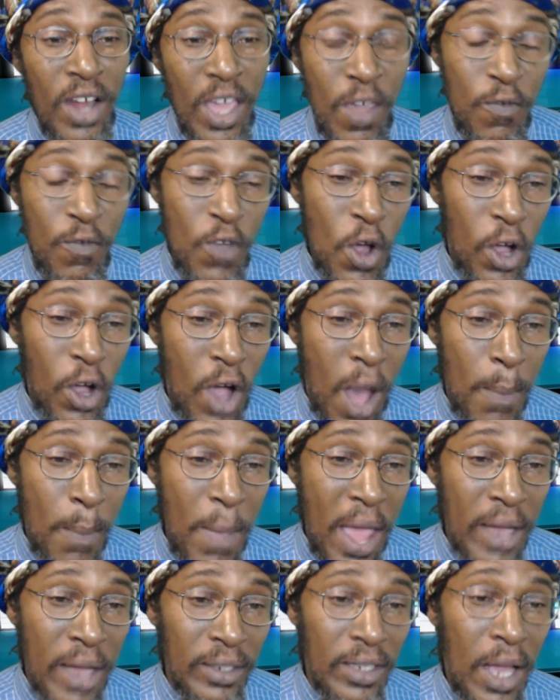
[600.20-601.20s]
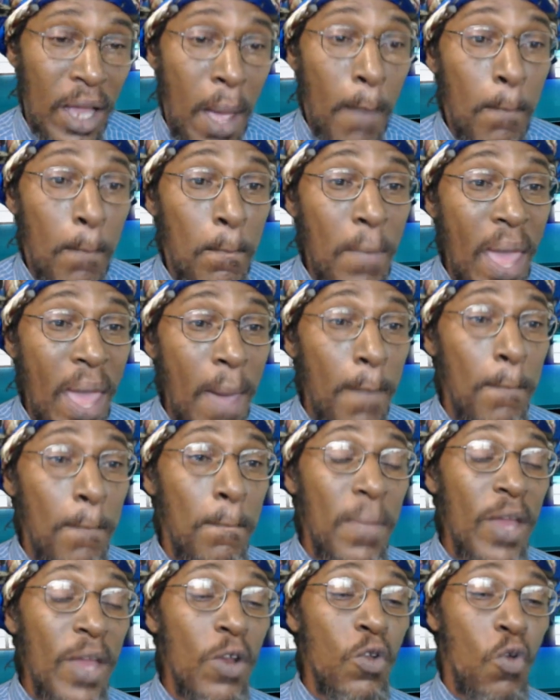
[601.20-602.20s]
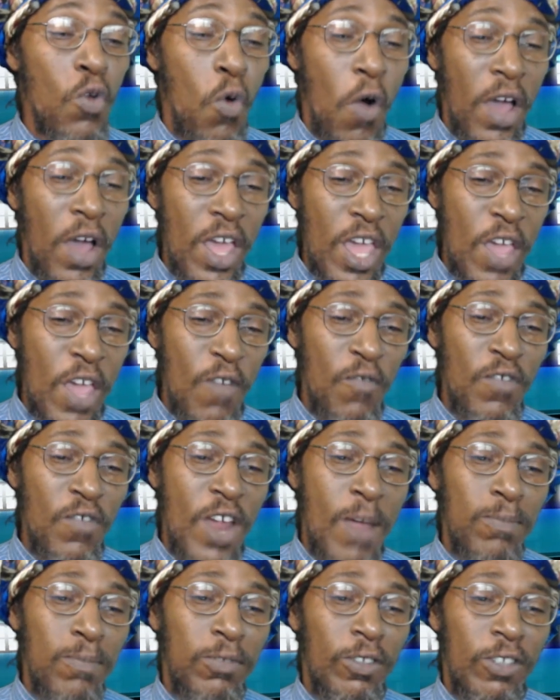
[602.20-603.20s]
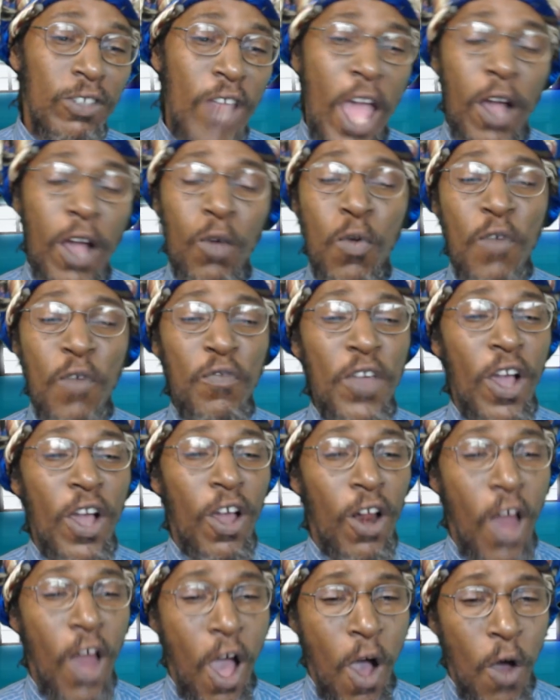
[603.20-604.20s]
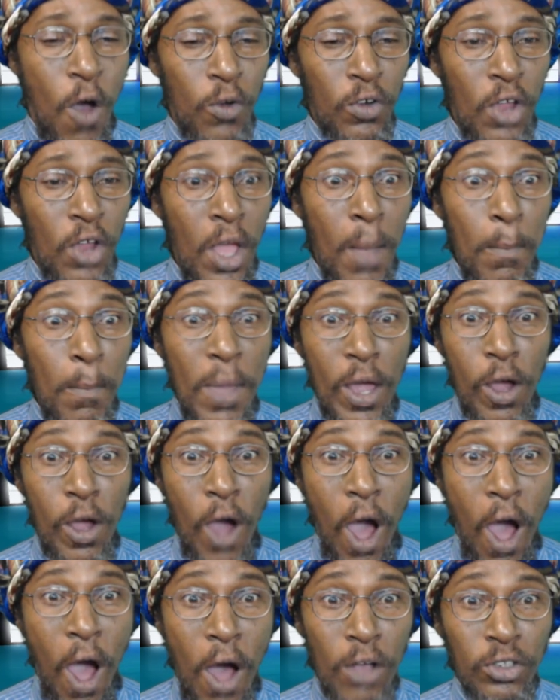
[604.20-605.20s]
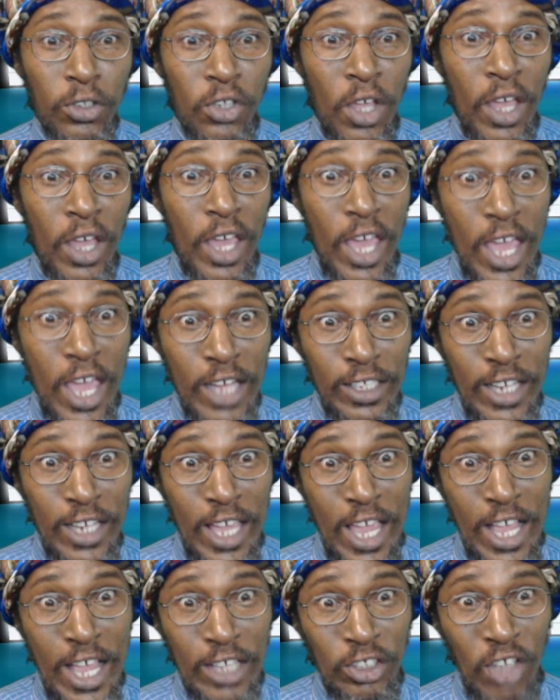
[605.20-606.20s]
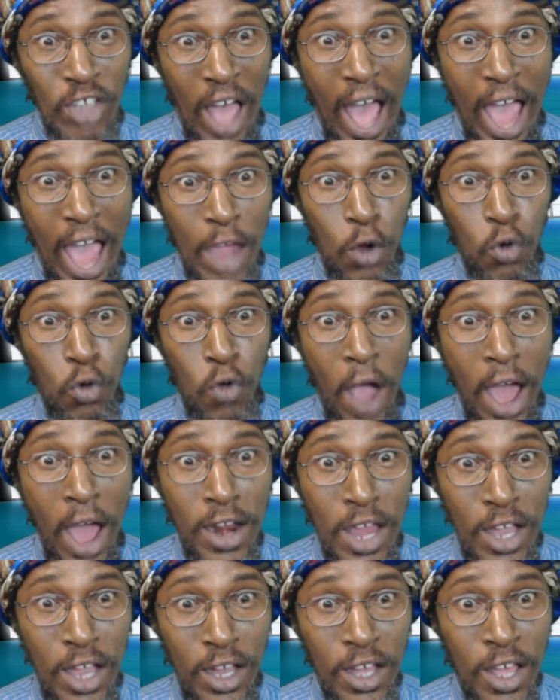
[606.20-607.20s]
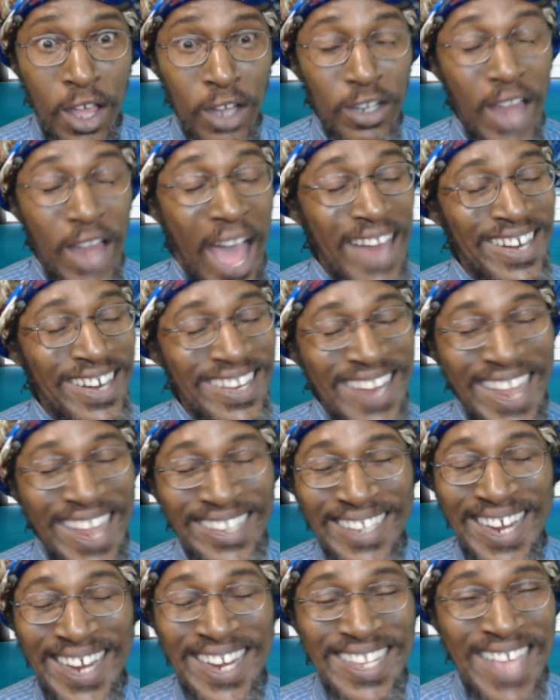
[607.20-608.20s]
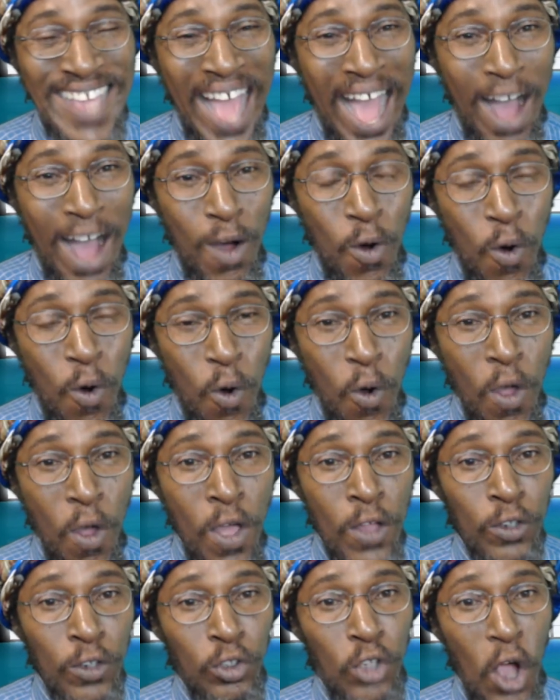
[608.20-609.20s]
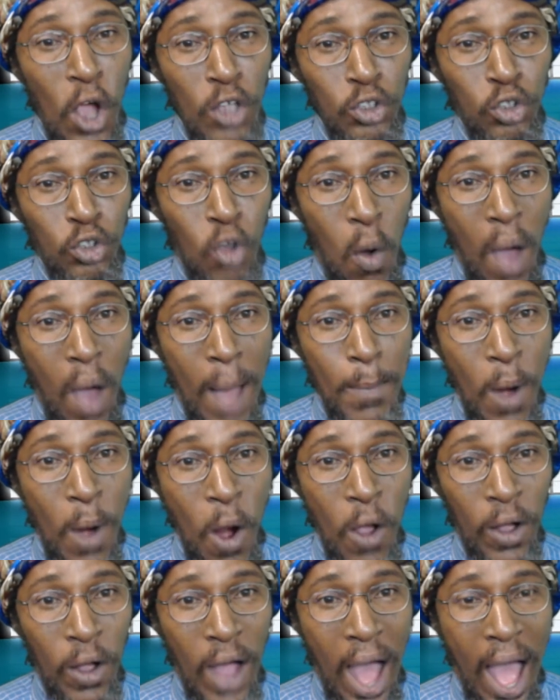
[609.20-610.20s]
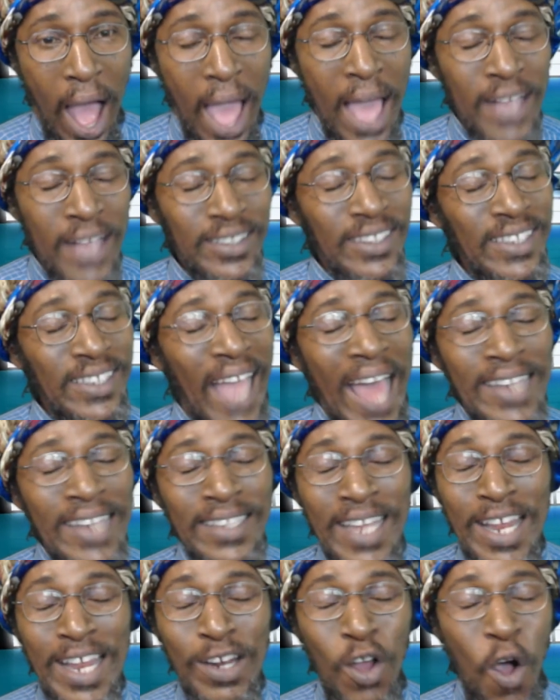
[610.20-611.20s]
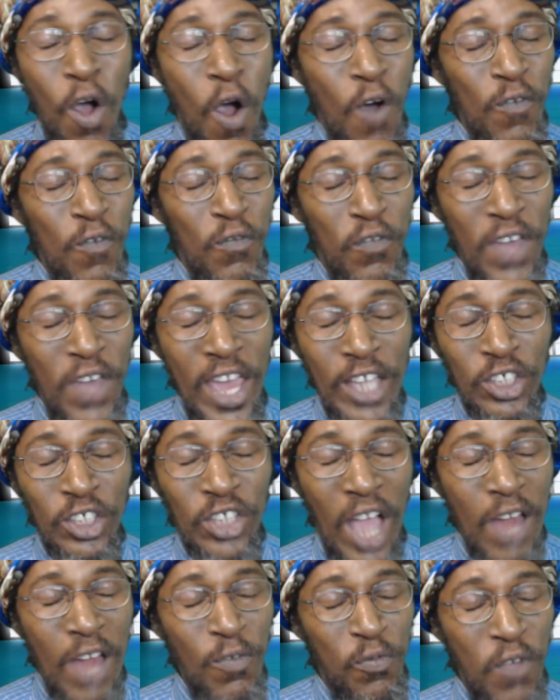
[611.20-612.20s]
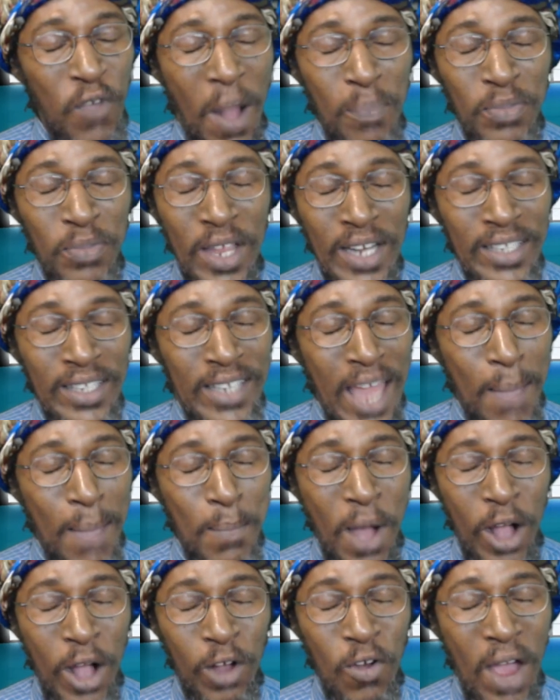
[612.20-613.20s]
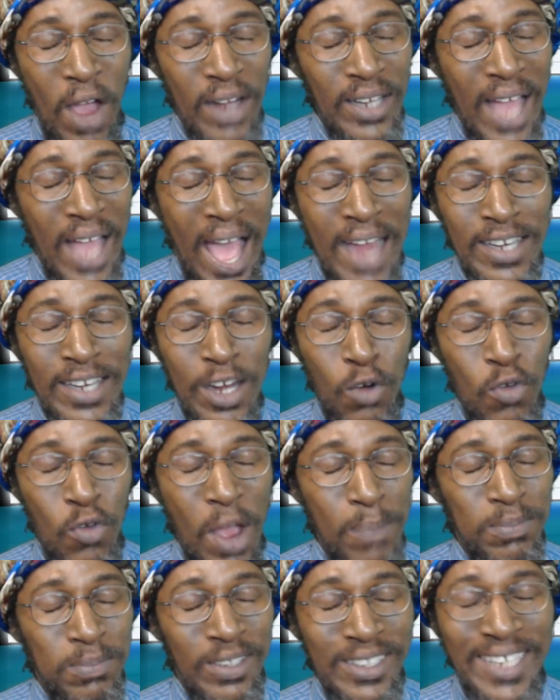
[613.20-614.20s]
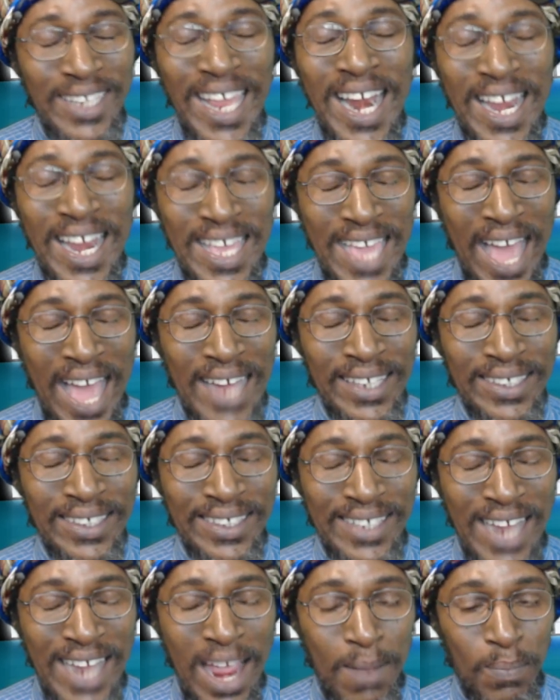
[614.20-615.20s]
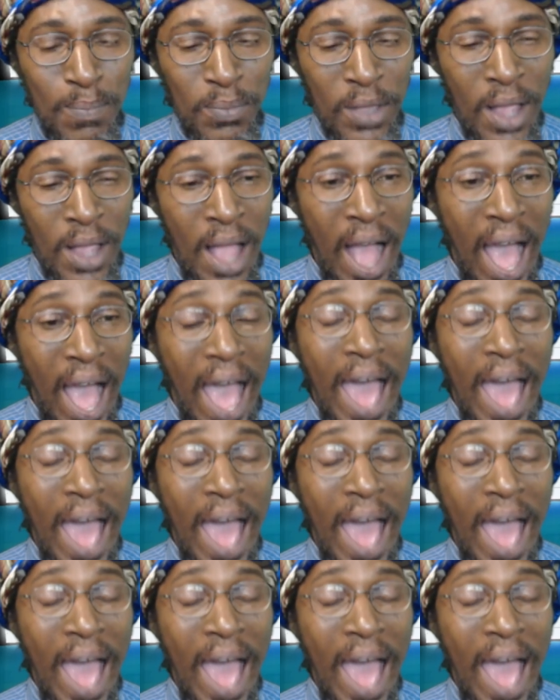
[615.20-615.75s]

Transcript: Leave your comment. Make me know if them tech with a clown. Because it is ironic that Netanyahu just go America. Standing ovation from the Democrat and the reptilians them.